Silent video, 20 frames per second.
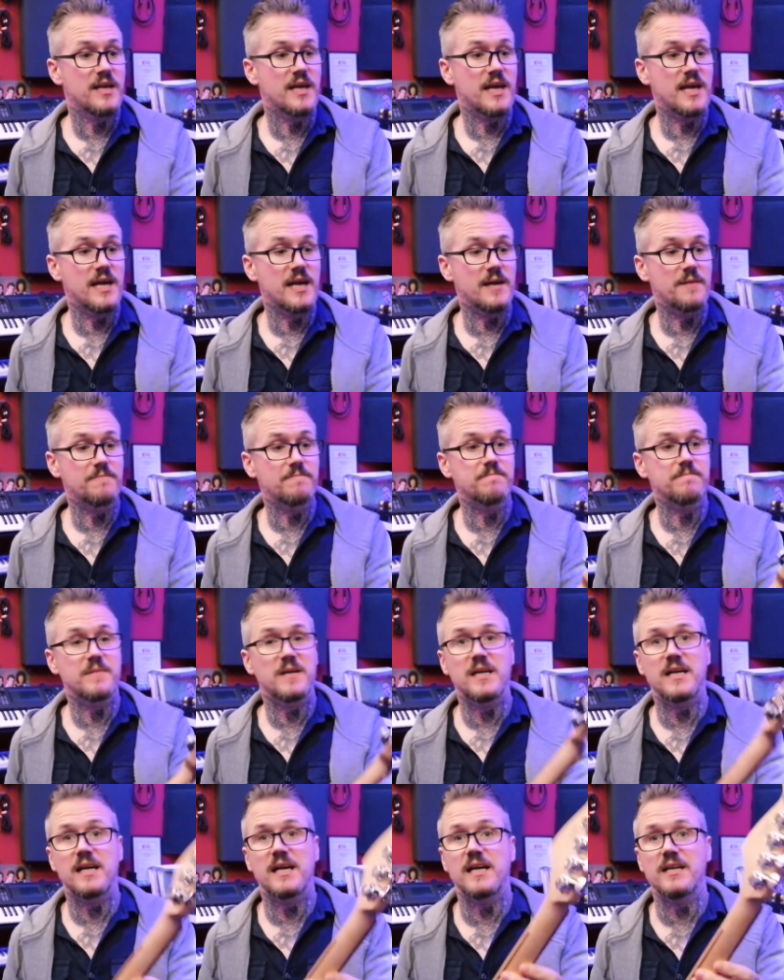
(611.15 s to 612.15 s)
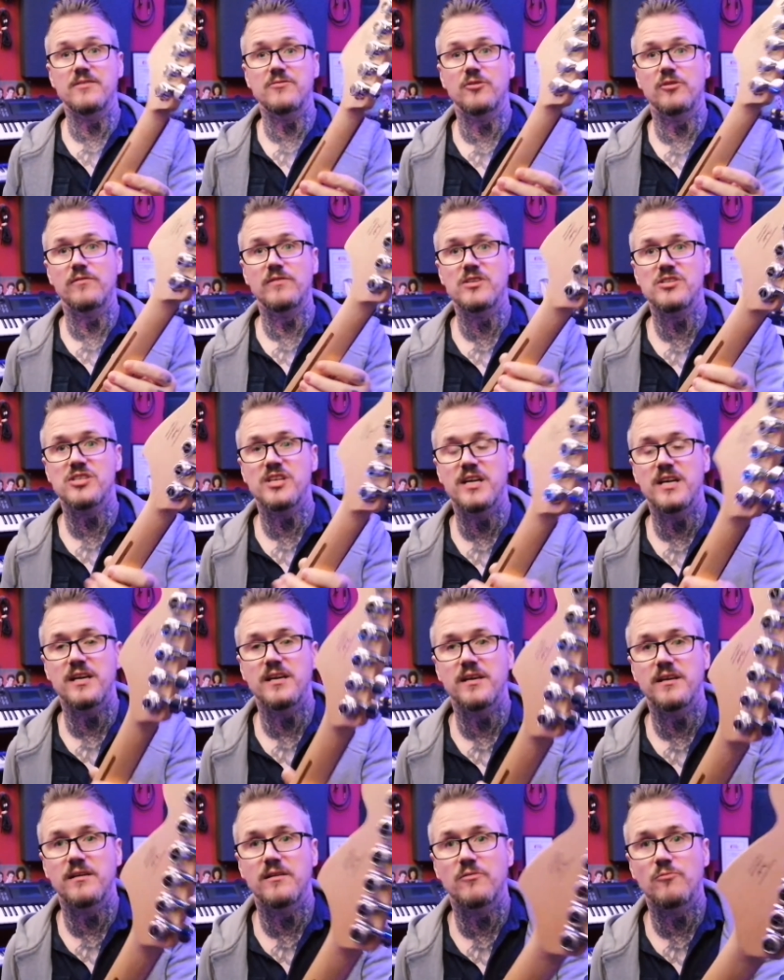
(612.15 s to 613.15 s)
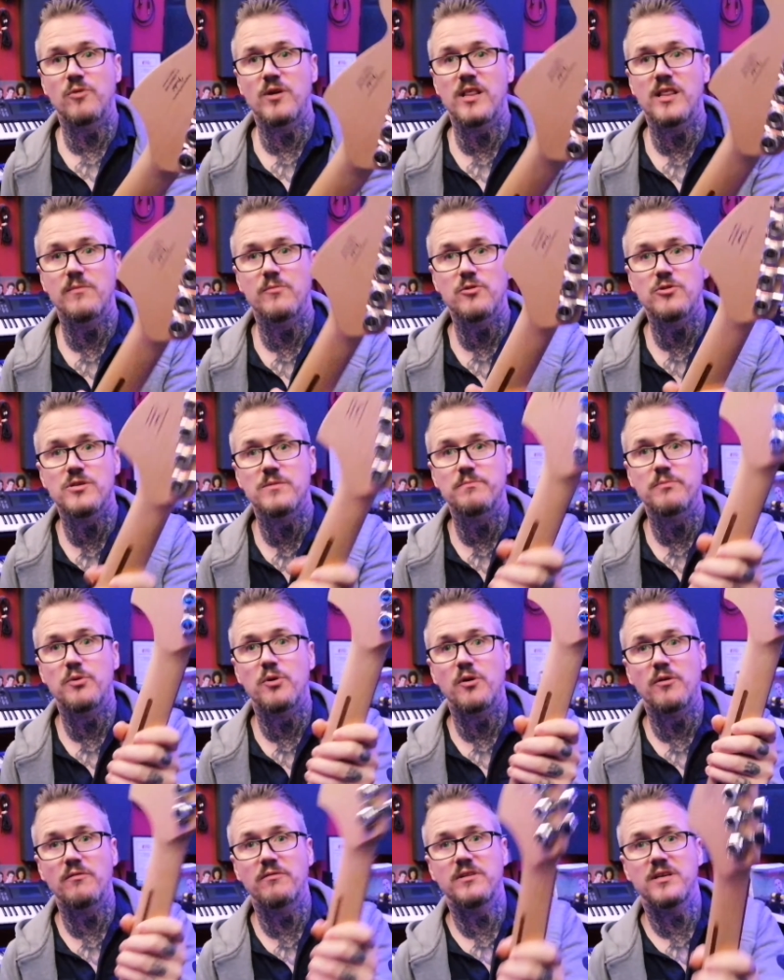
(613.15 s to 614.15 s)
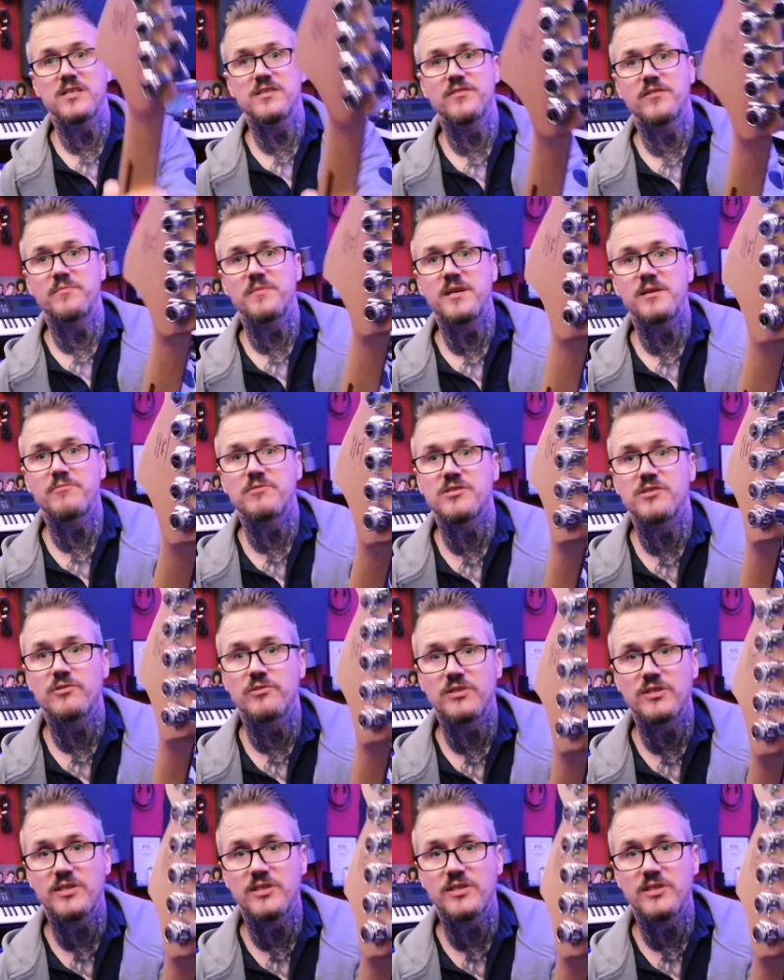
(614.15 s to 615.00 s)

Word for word: Um, and obviously, one of the most important things for me was